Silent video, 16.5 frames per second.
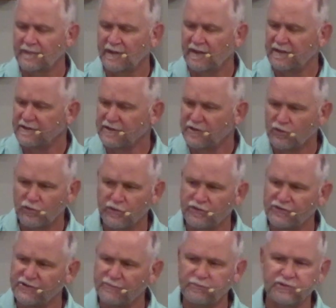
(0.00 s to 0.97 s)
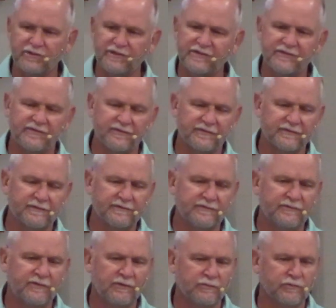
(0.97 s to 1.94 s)
I encourage you, please
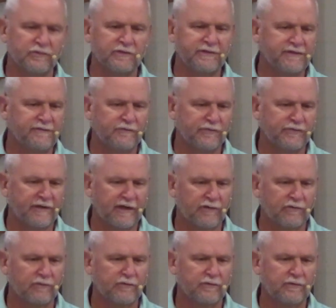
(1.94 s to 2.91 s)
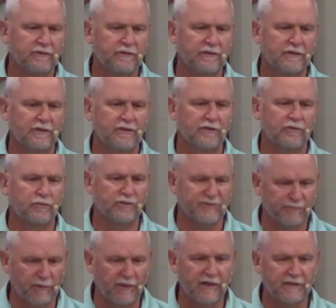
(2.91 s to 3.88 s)
don't leave without
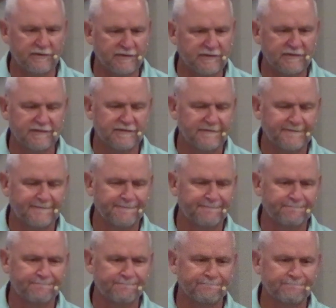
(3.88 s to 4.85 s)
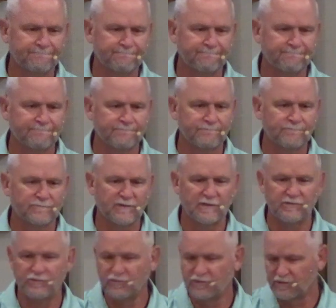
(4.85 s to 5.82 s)
responding.
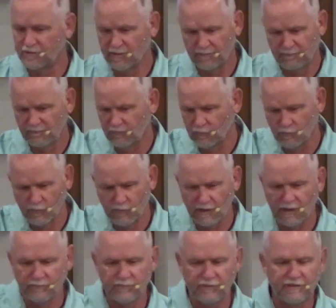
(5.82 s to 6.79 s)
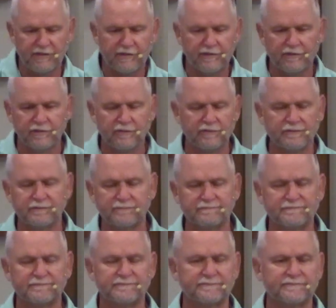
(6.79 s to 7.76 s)
And you can come forward. I'll be here
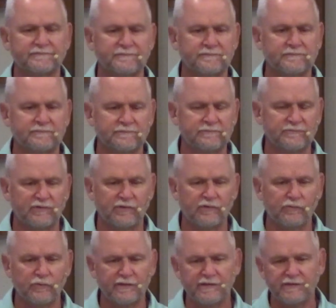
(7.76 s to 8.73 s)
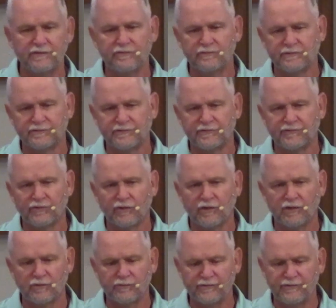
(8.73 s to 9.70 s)
to greet you and to
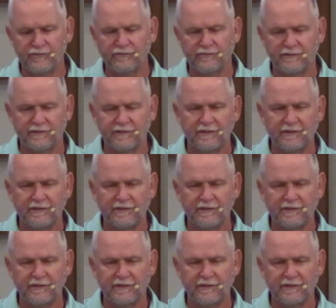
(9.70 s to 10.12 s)
talk with you.